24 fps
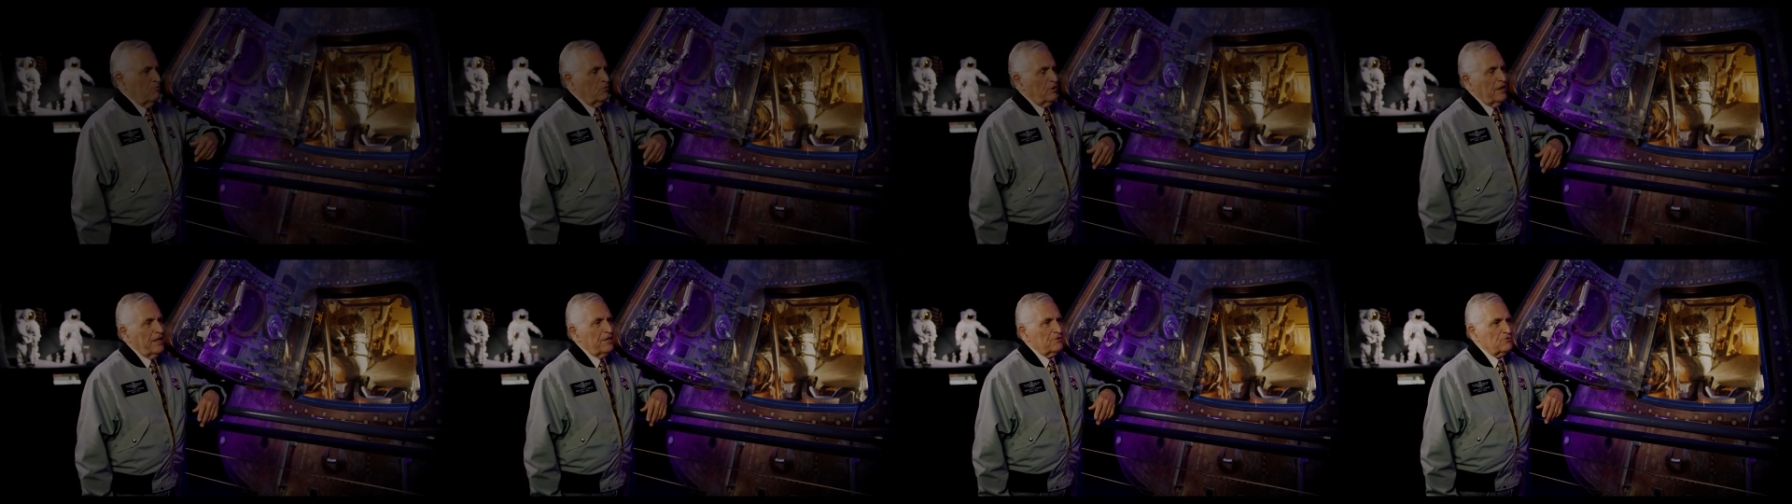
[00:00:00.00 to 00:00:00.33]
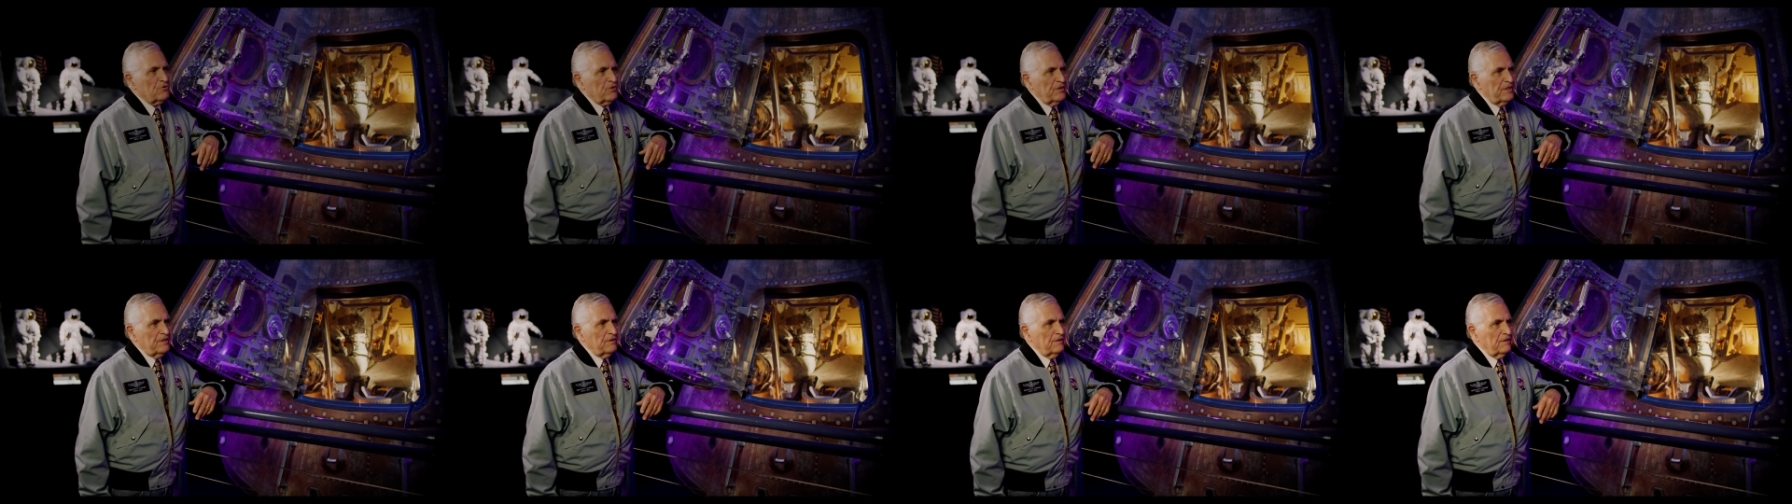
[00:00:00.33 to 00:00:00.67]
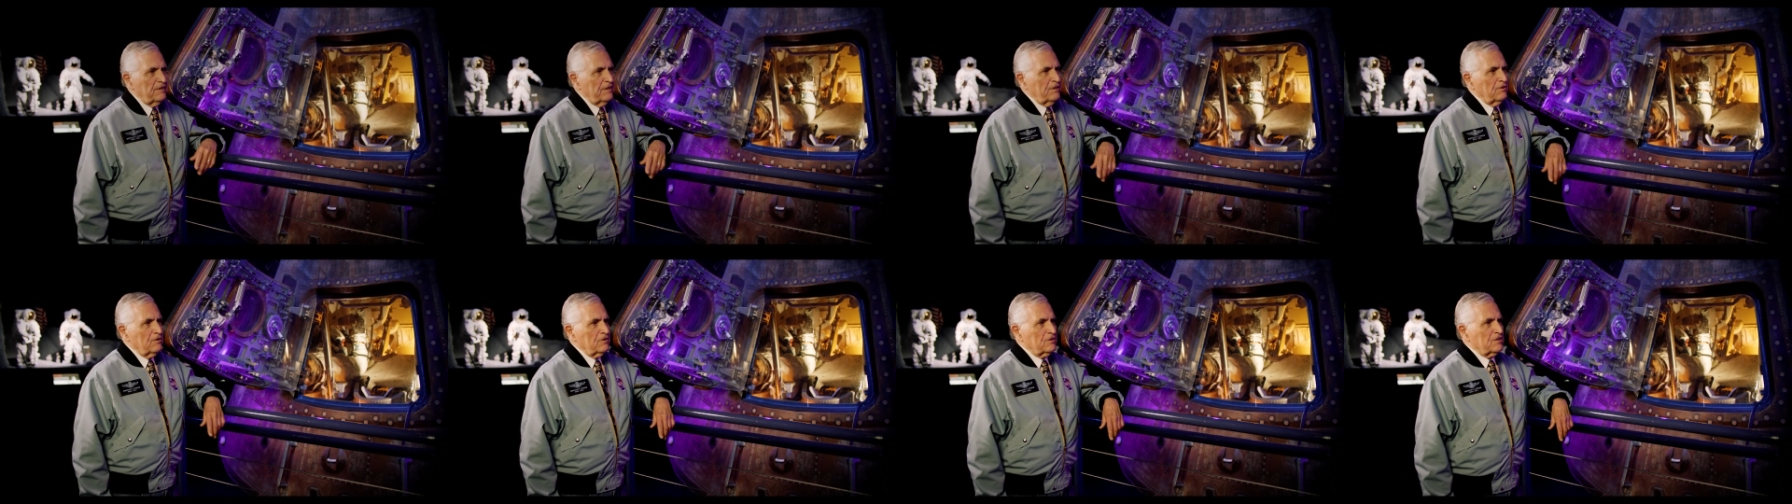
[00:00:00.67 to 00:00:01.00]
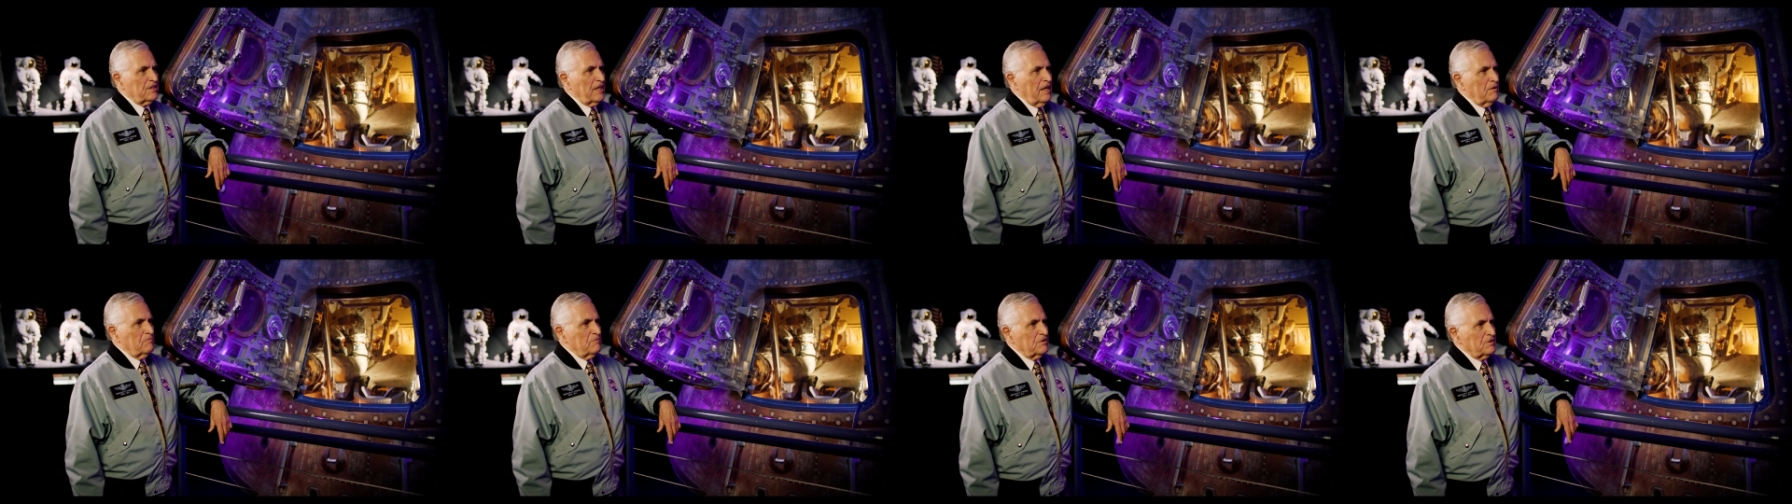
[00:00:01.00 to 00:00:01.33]
reentry into the Earth's
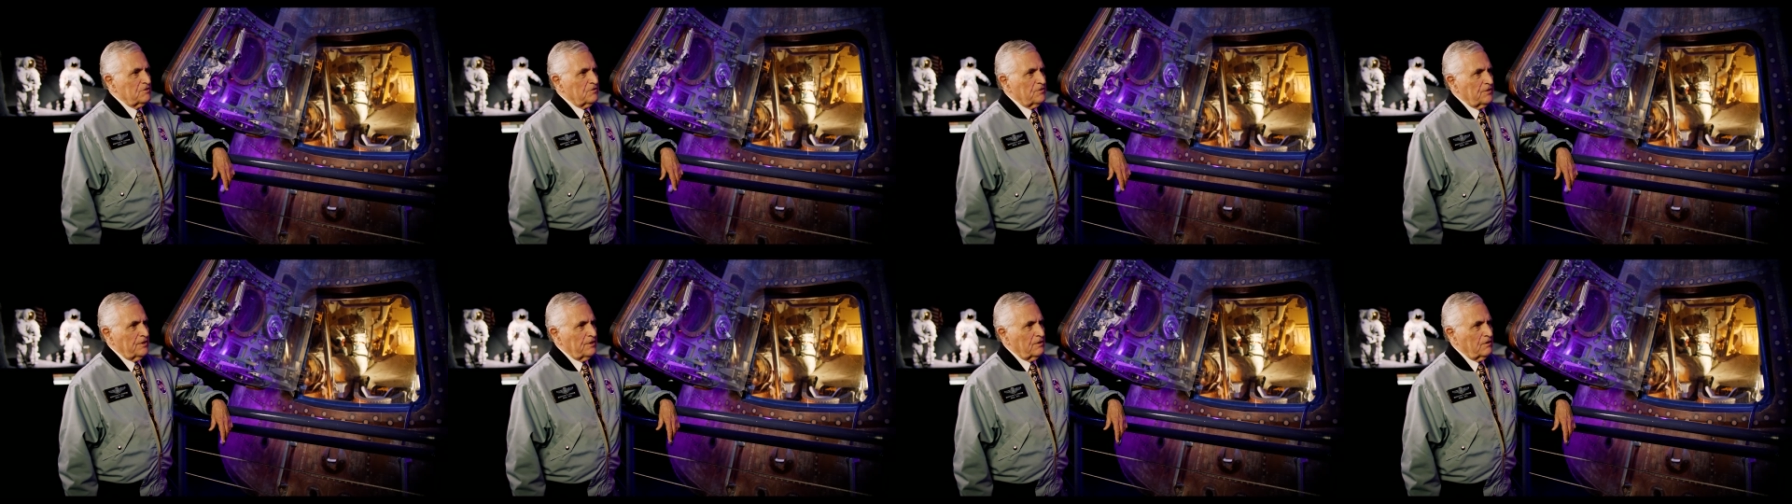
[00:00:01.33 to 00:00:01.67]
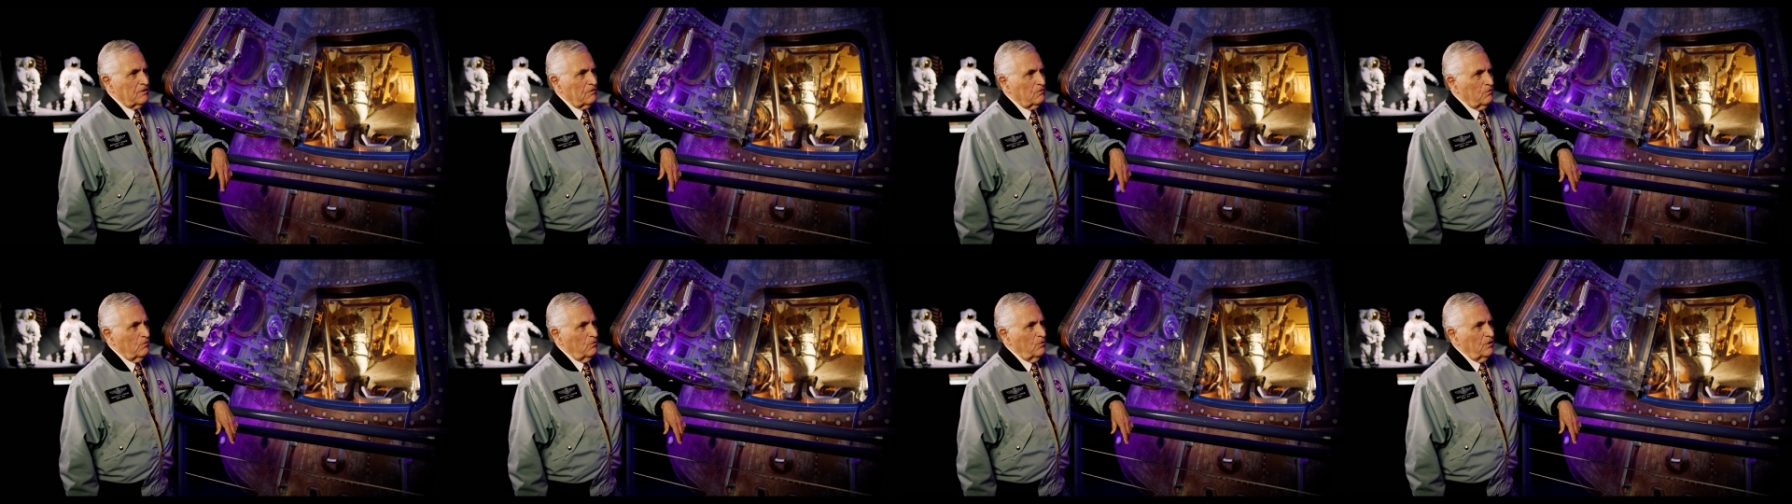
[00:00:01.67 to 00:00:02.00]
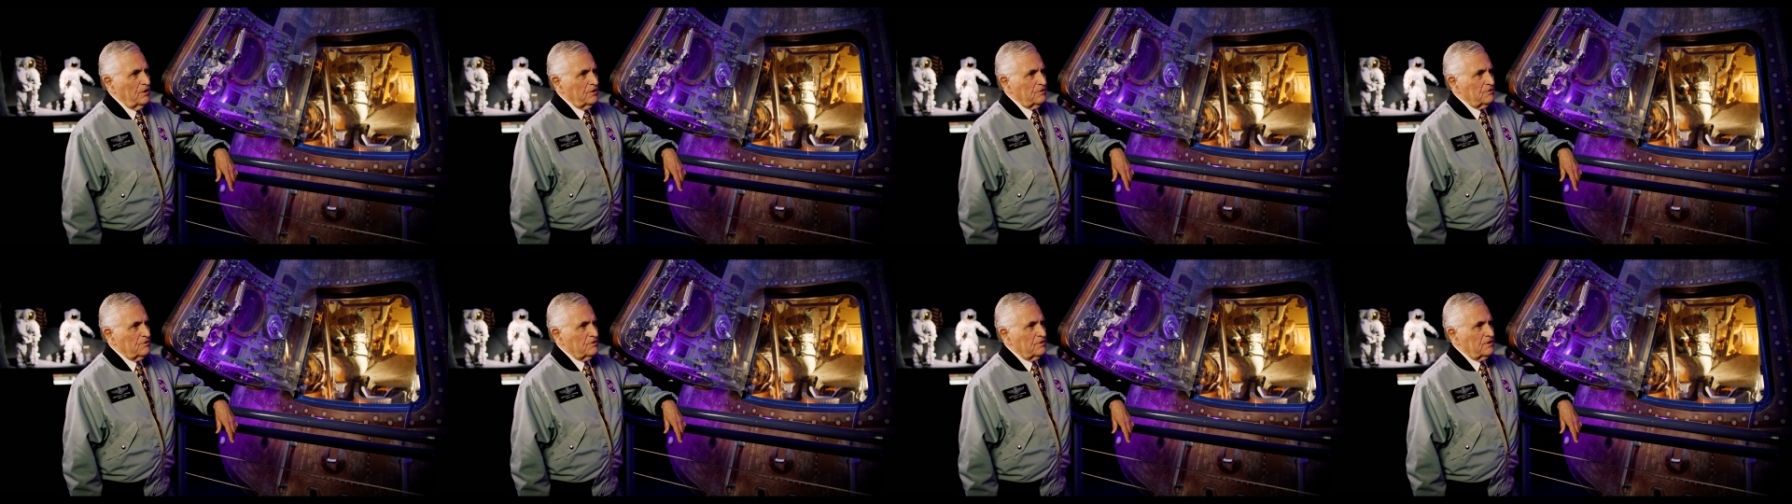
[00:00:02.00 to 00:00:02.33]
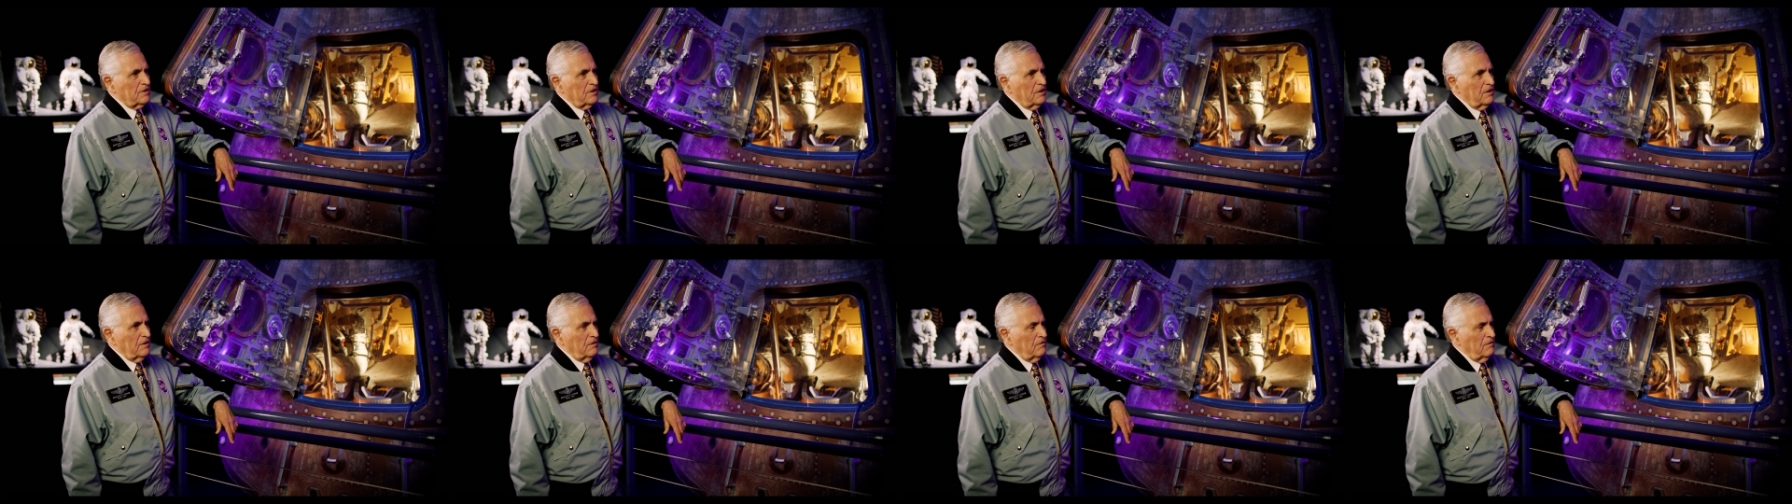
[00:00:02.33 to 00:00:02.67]
atmosphere was
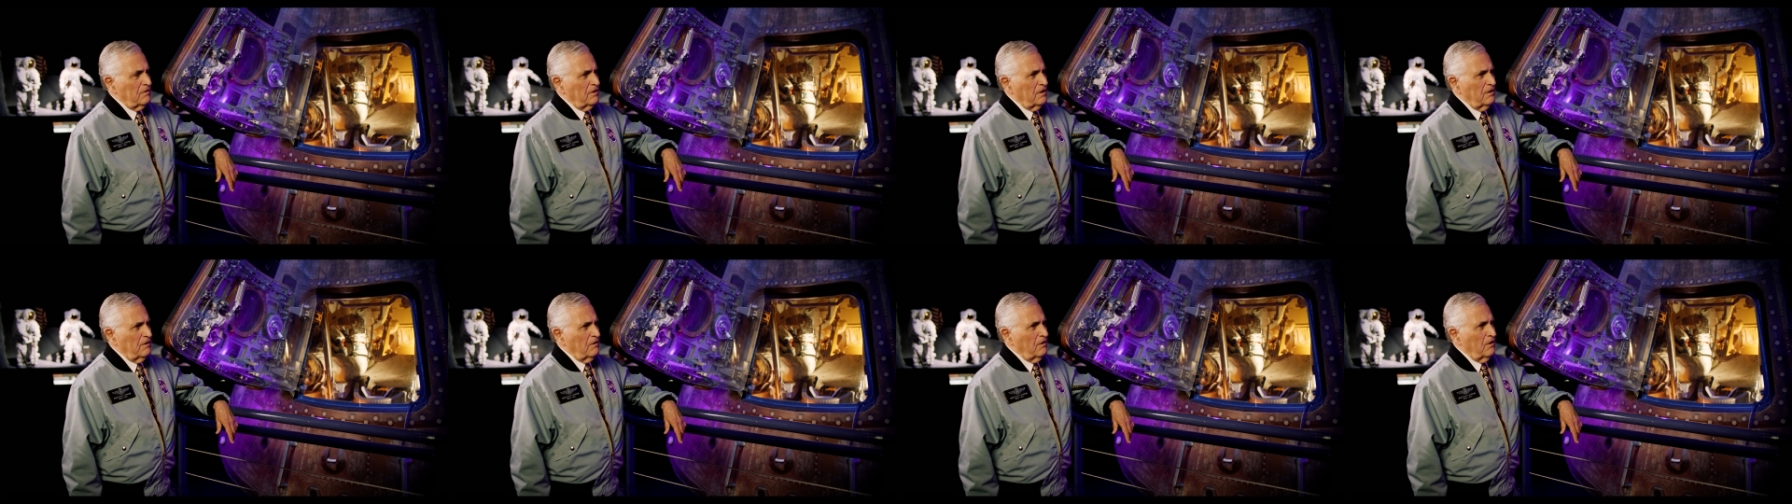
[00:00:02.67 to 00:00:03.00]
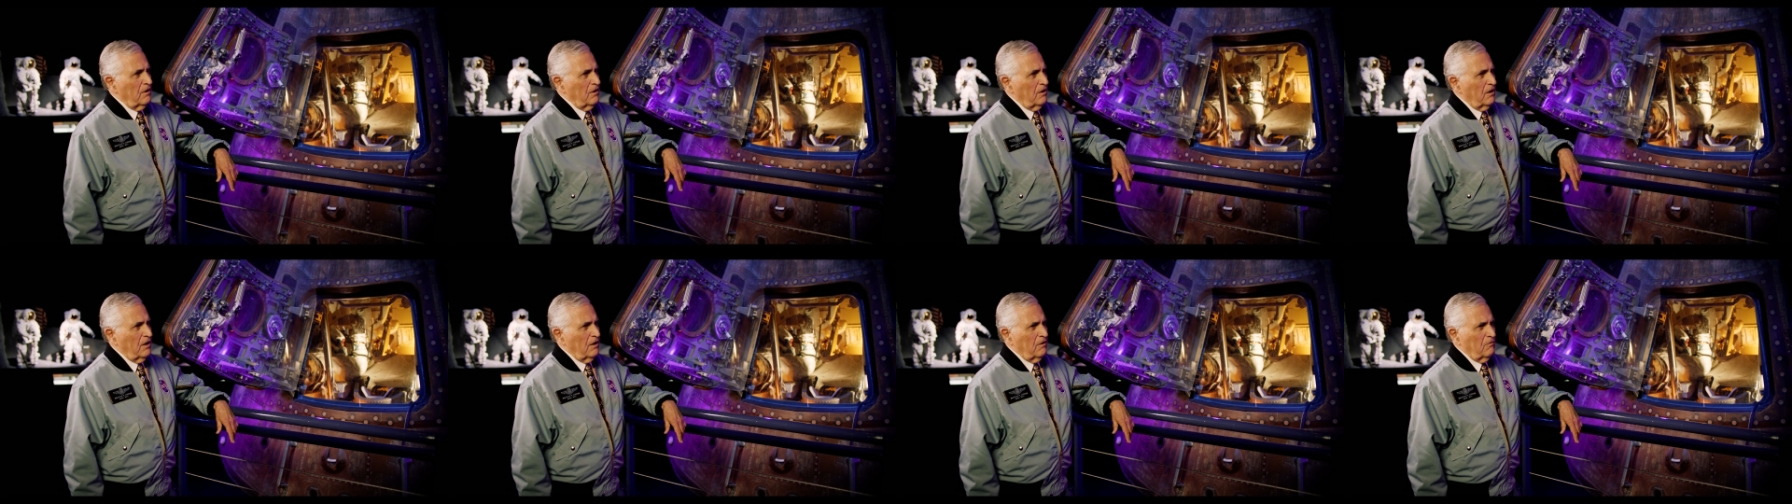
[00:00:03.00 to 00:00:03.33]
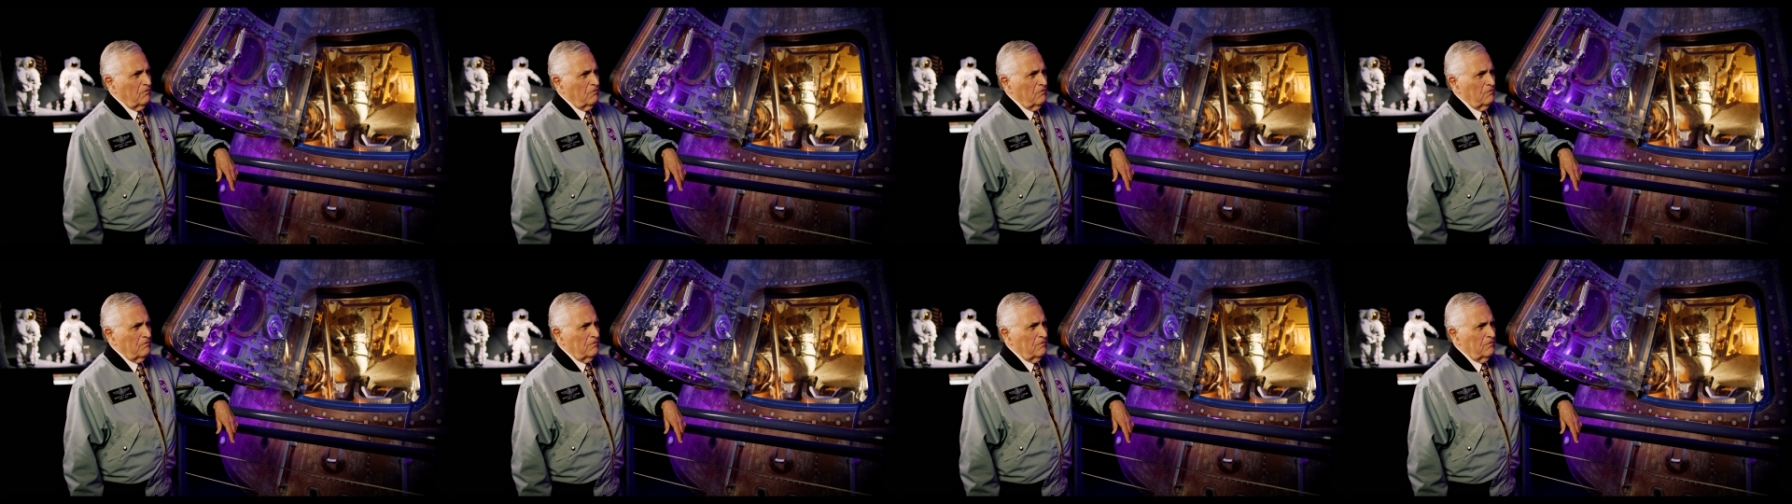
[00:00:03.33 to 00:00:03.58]
uh,